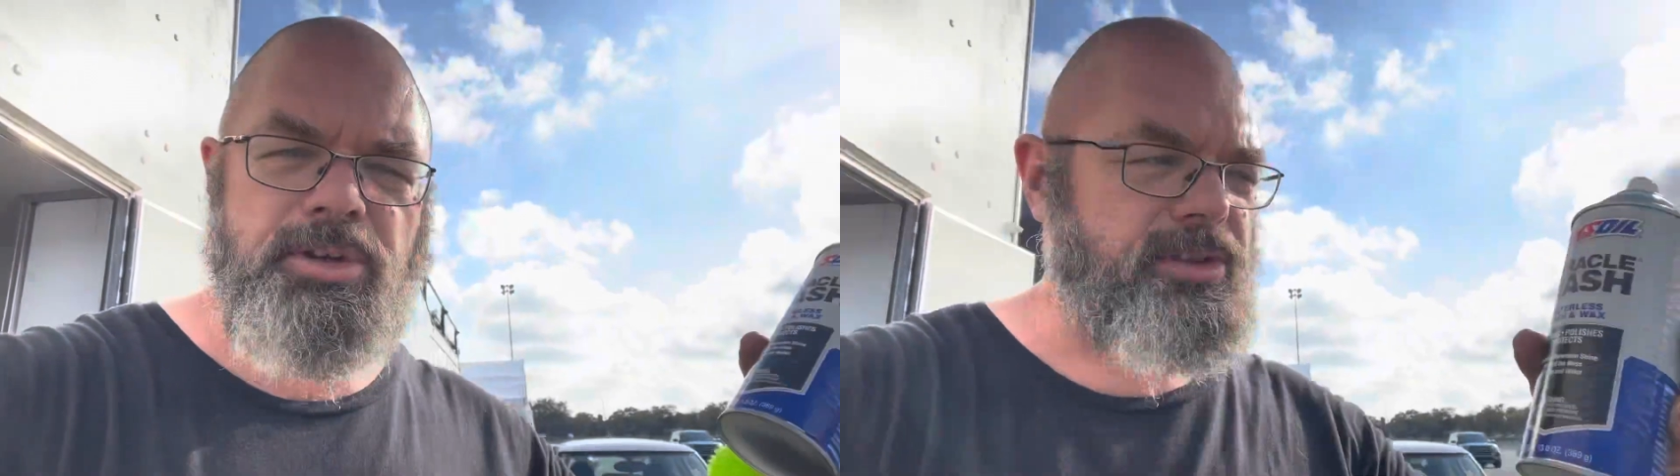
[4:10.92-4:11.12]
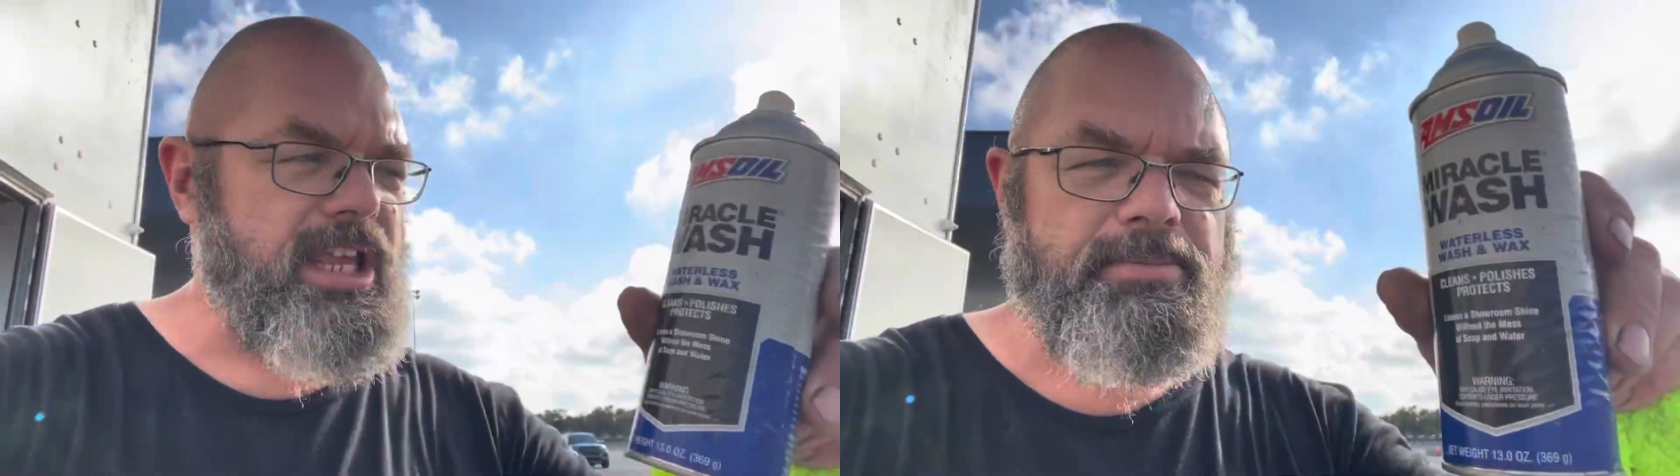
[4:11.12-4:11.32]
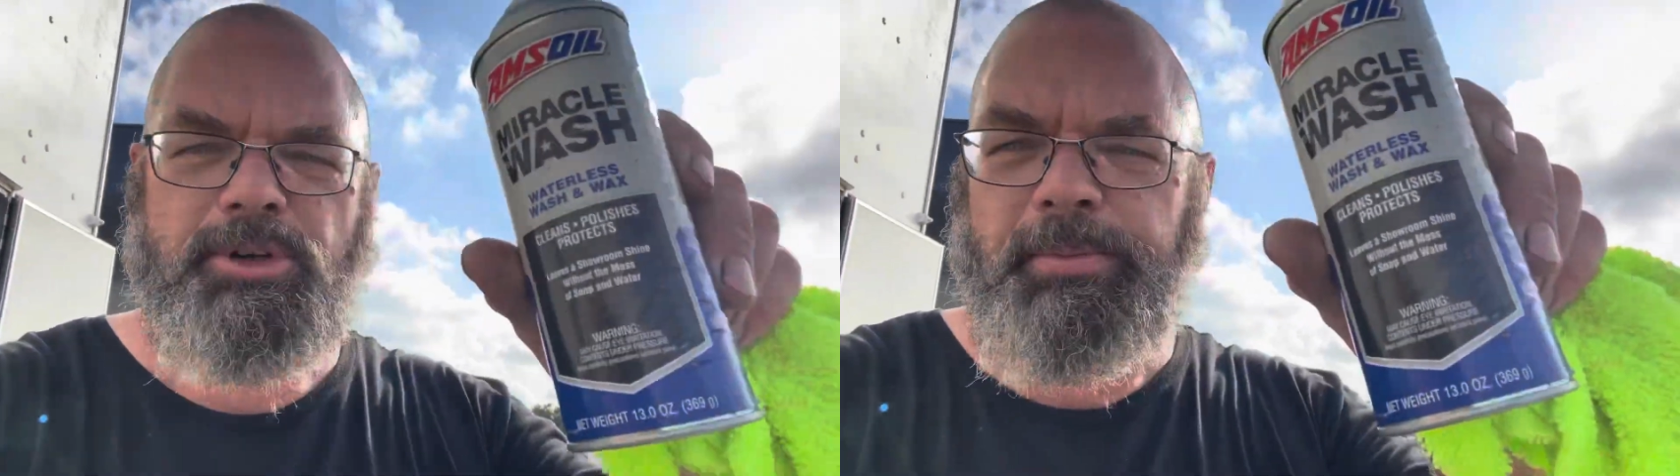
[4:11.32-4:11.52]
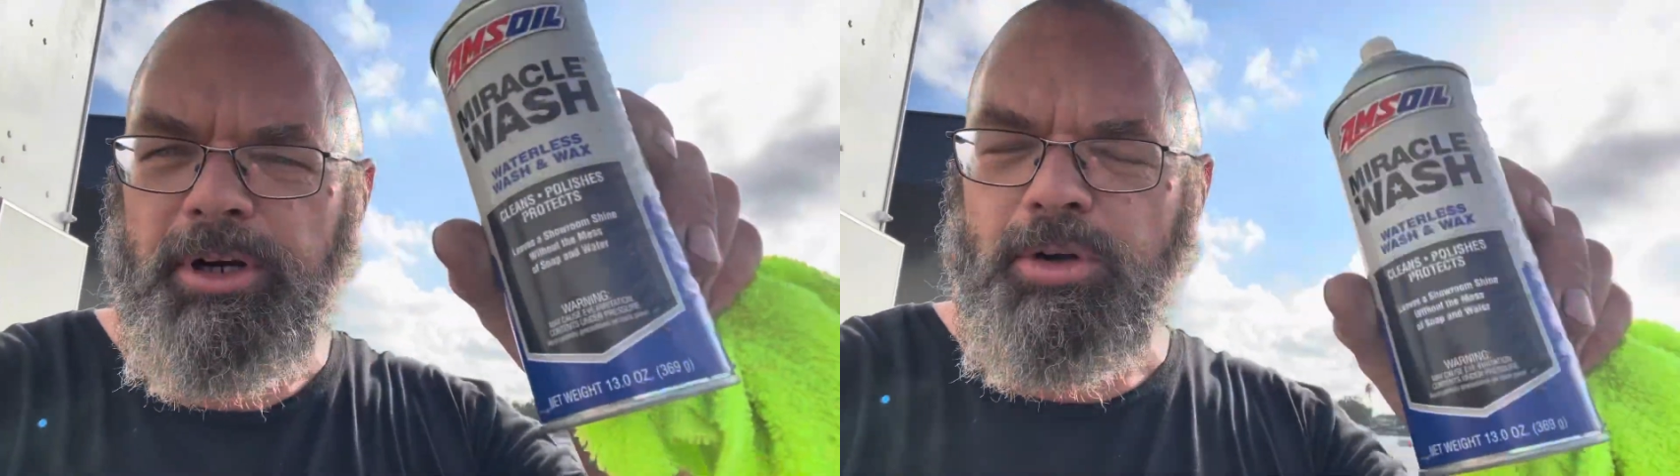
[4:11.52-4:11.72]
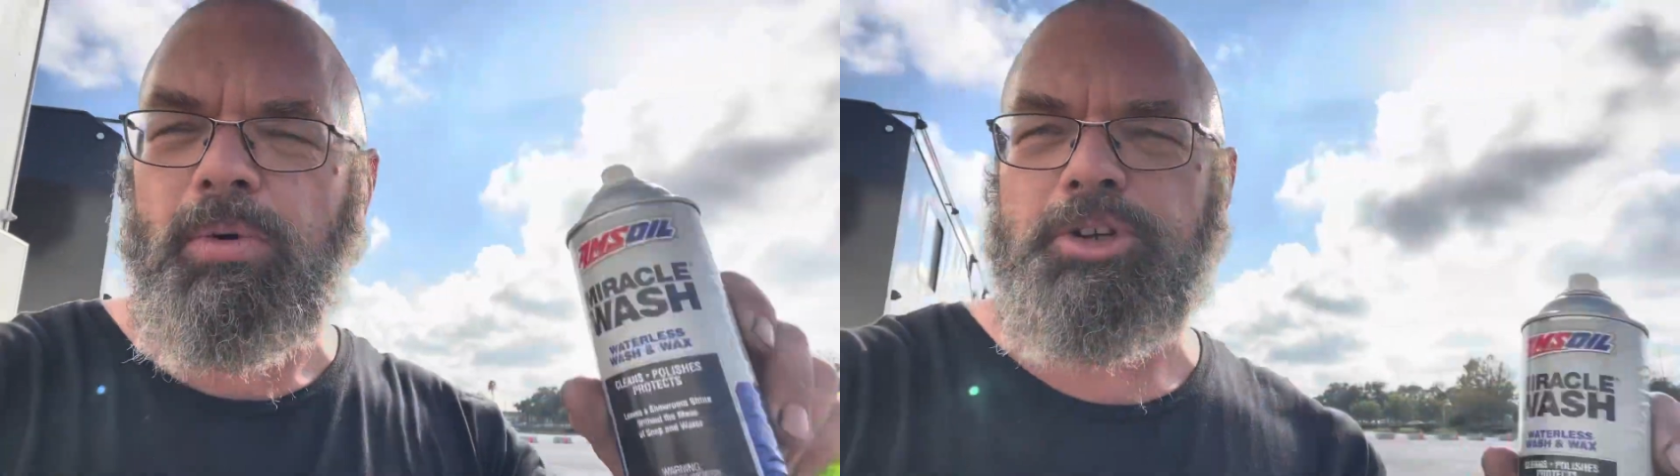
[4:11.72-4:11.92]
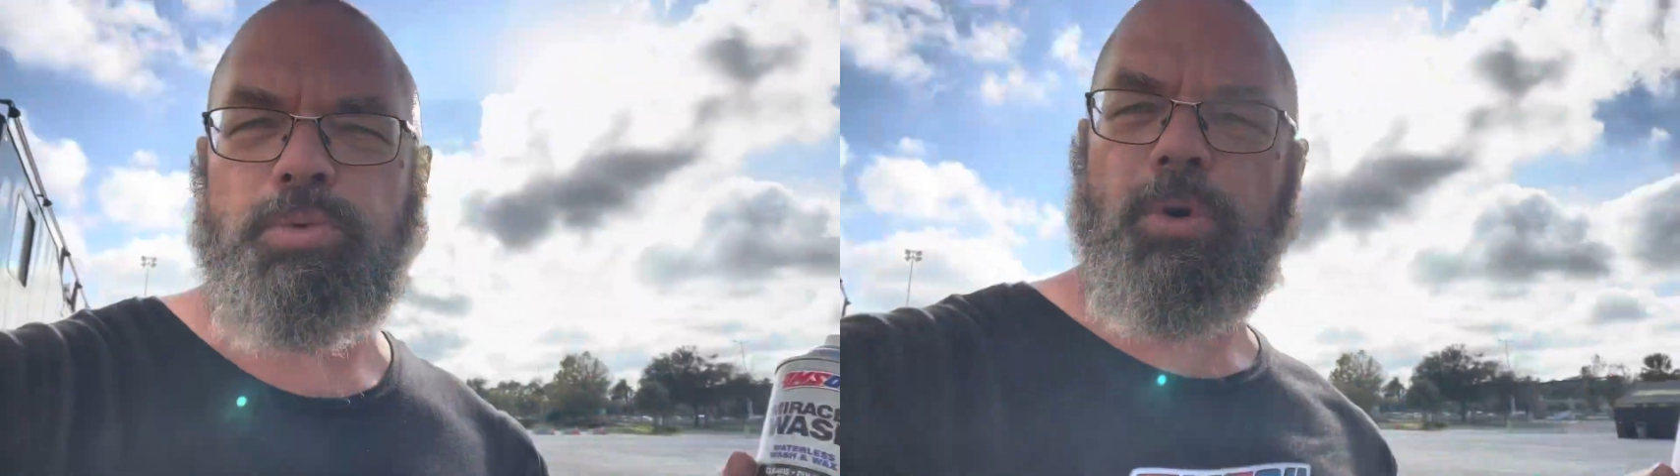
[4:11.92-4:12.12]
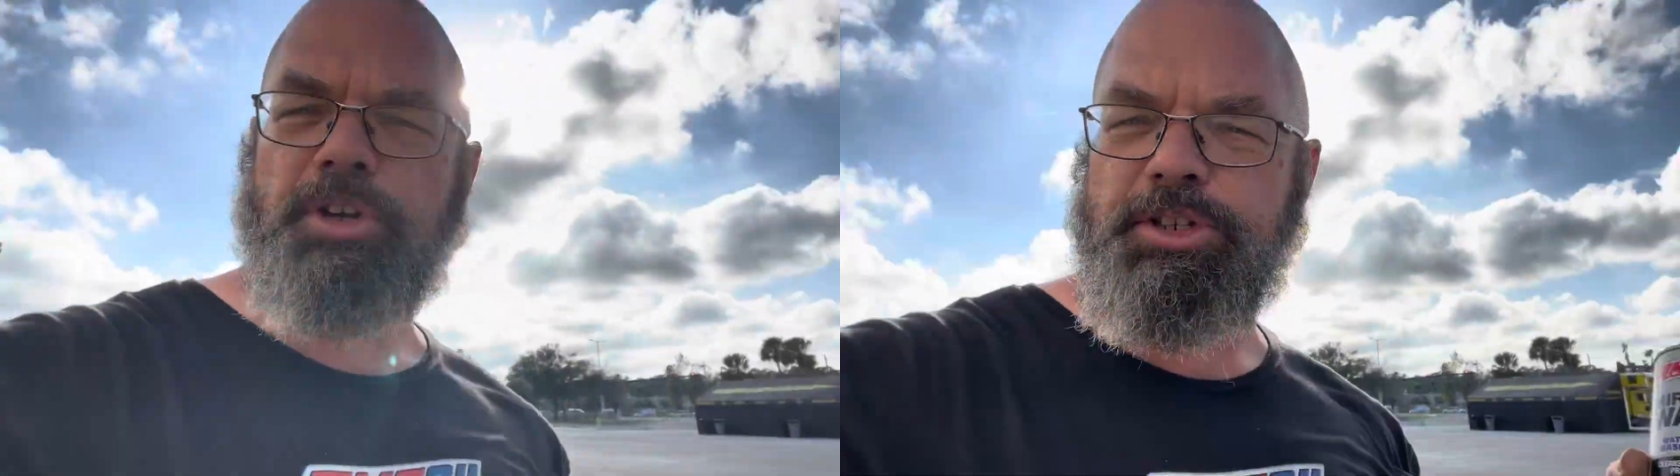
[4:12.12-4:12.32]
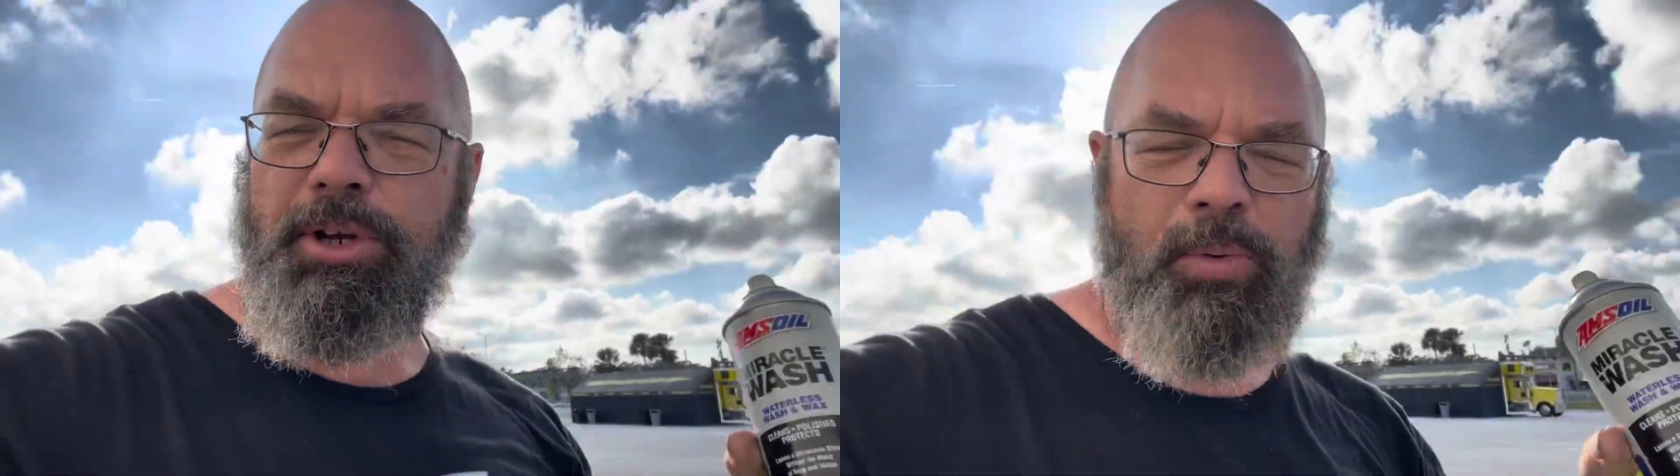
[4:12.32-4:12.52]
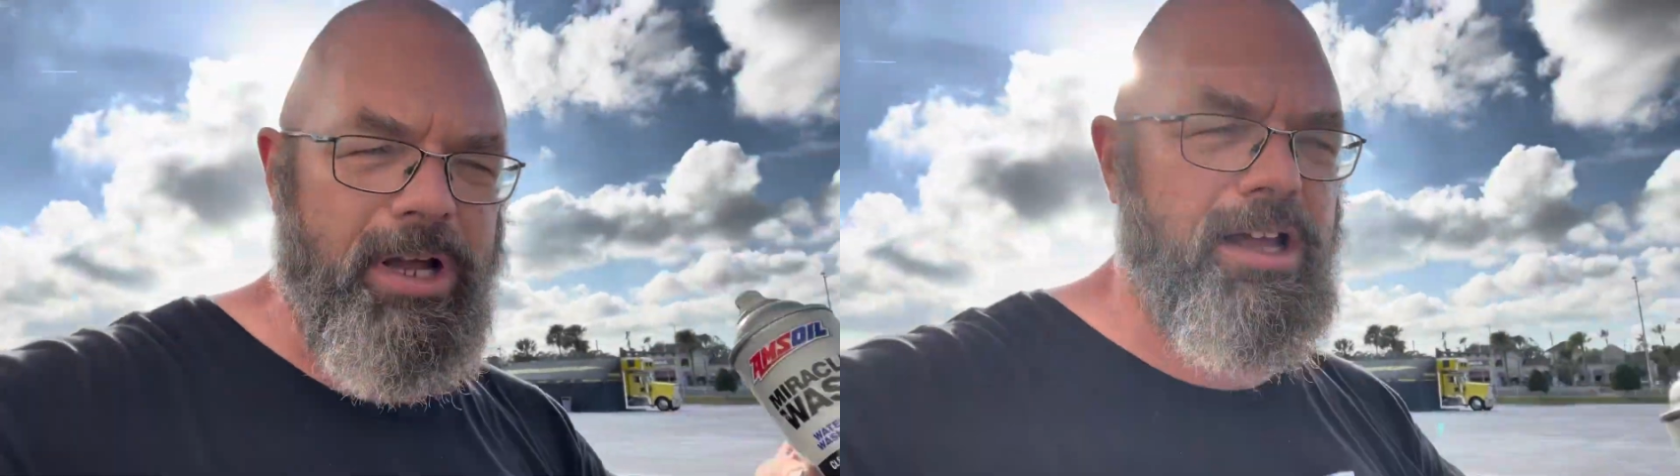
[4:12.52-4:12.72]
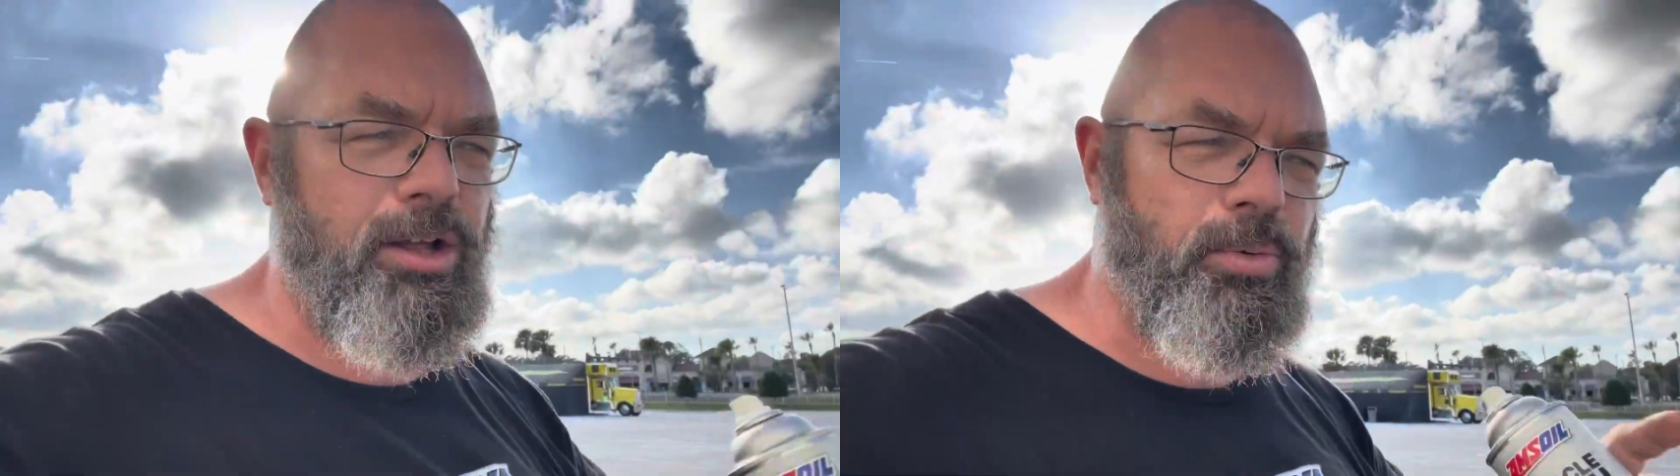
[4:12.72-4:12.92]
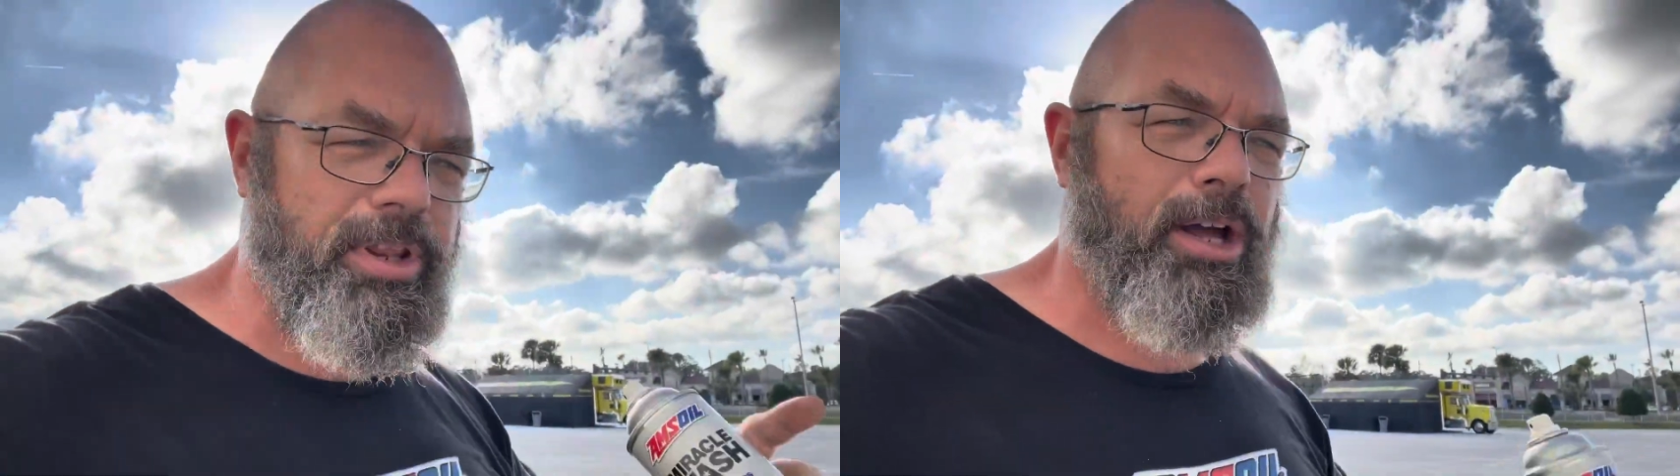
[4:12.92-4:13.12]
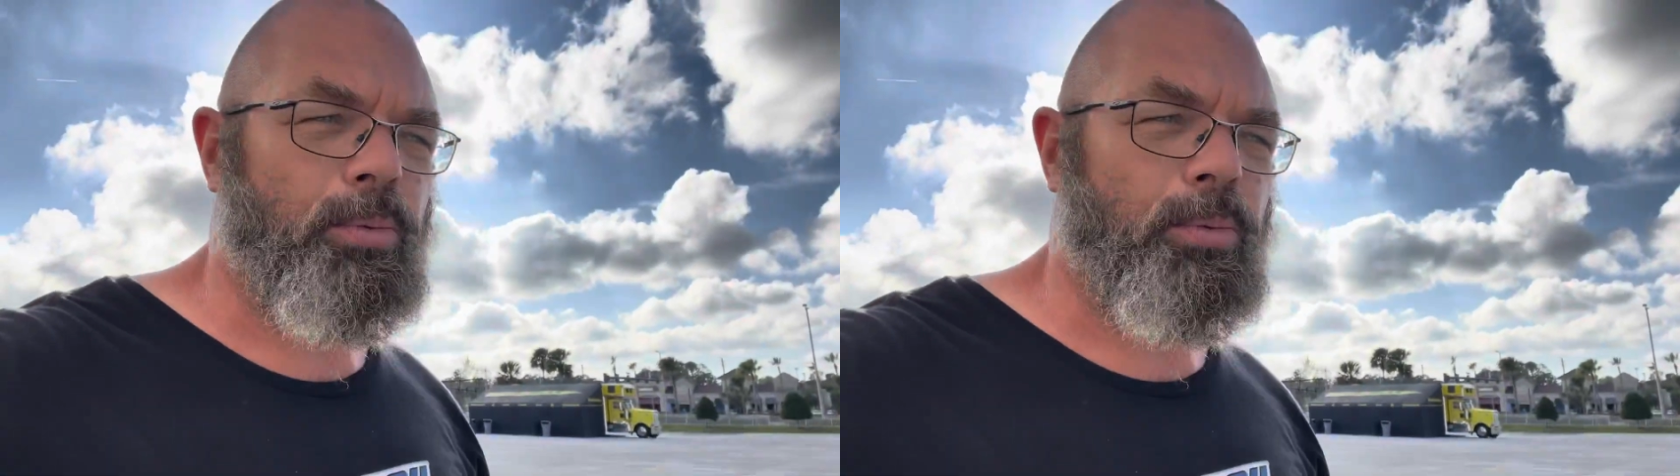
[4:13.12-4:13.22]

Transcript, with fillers: So the Amsoil Miracle Wash works so well without